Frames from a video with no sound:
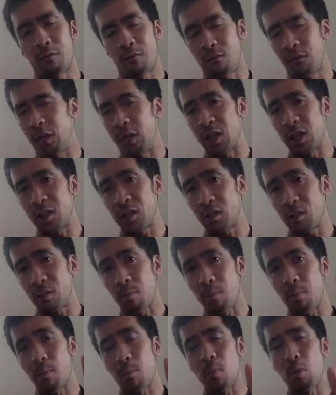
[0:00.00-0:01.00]
feet
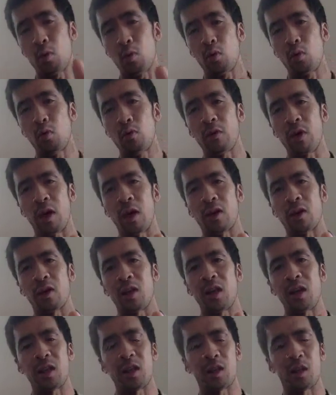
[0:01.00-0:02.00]
move and
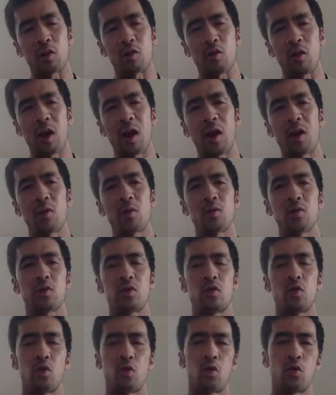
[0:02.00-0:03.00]
hit the ground,
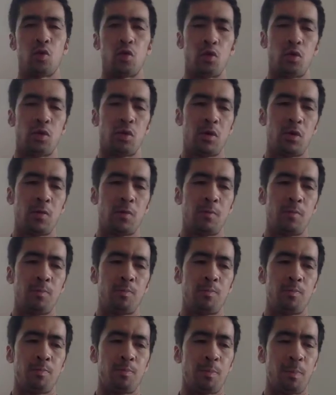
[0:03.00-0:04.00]
your
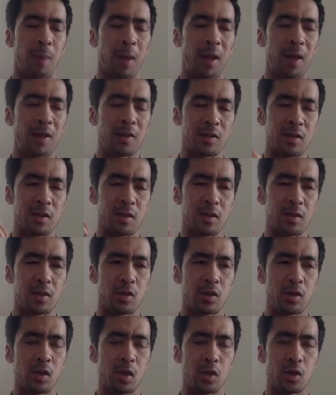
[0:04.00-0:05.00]
balance is
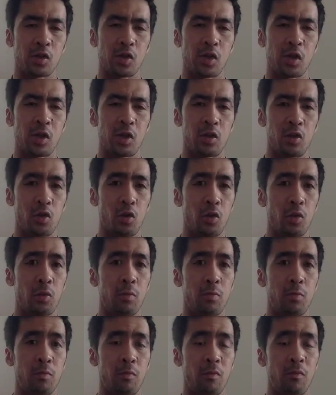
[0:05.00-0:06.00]
such that you're
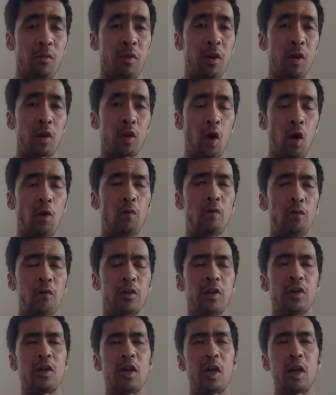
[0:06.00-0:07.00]
very
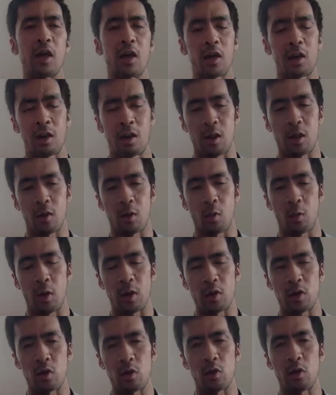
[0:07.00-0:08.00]
confident that
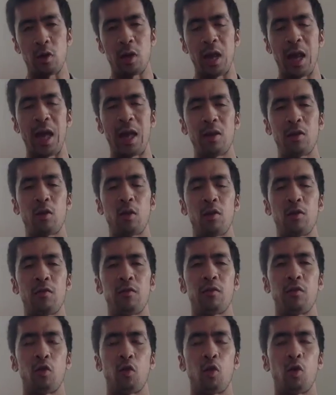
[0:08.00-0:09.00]
when you land on the
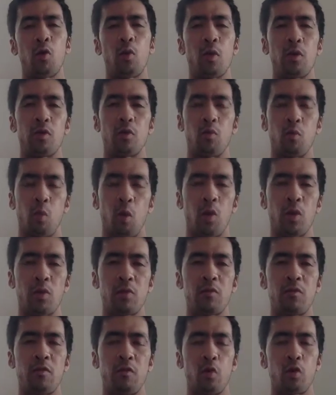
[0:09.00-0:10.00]
floor with
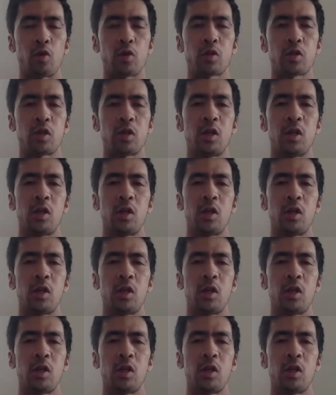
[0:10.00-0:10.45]
one foot,